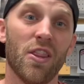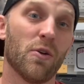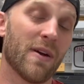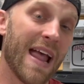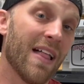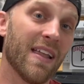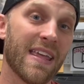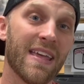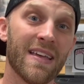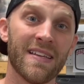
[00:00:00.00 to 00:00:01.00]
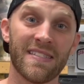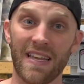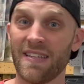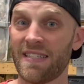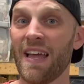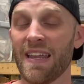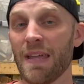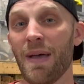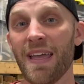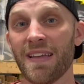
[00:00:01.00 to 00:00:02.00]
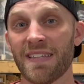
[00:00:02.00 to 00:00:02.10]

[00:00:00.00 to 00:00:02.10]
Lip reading: The reality is that eBay is a